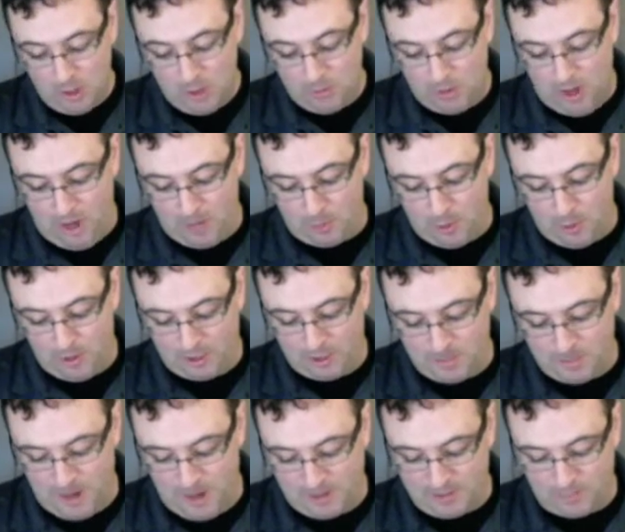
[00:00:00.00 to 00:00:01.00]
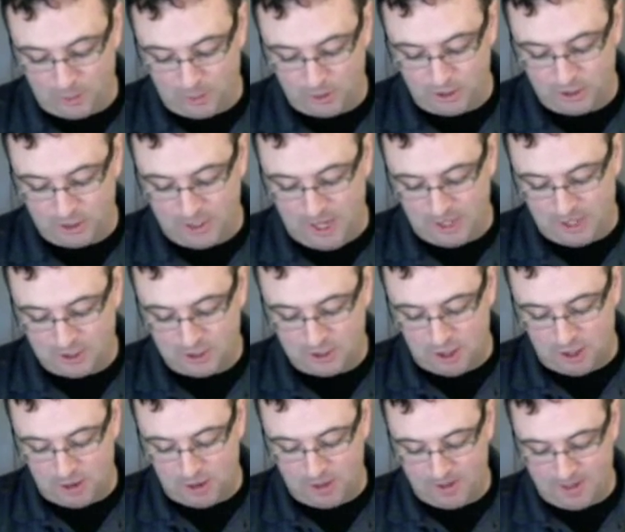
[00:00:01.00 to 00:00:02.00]
But I'm going to expect if we're just getting
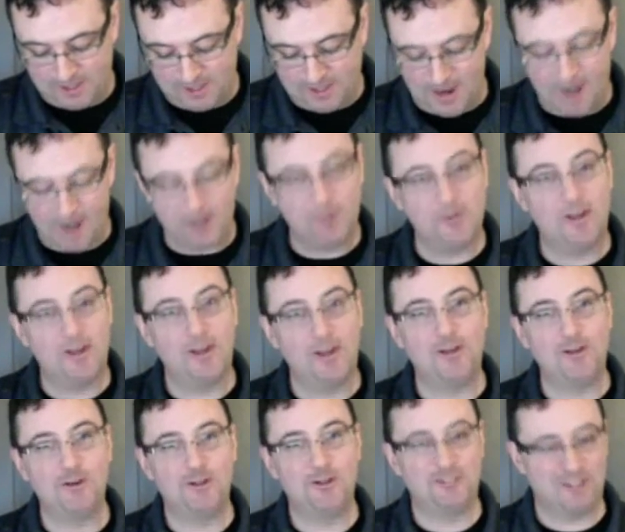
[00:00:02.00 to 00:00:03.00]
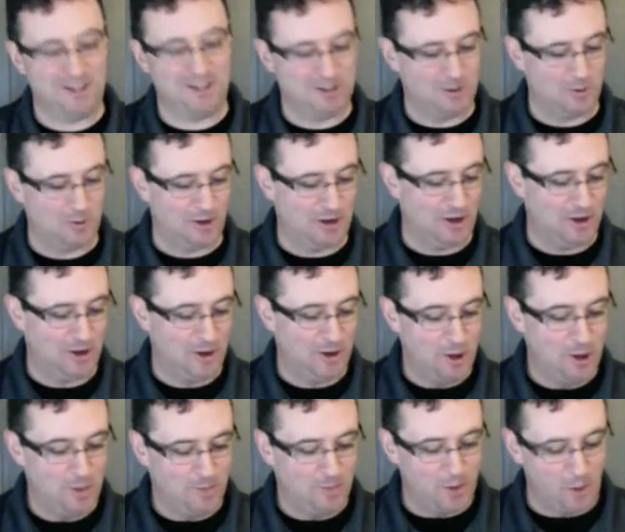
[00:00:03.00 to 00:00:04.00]
started, that's not going to be a huge thing that we're going to
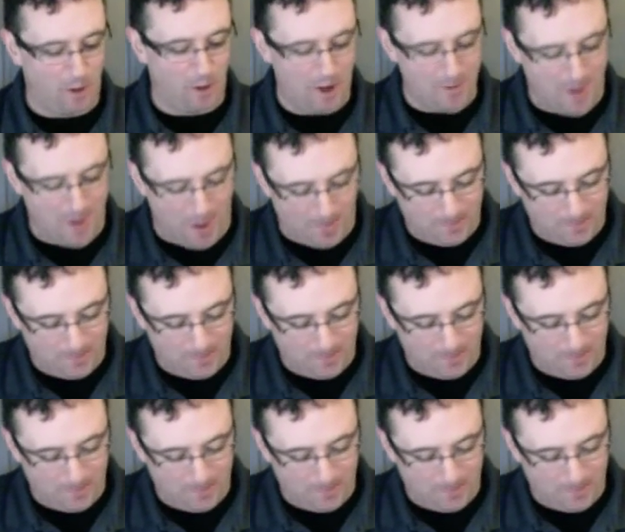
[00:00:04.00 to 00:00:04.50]
be worrying about.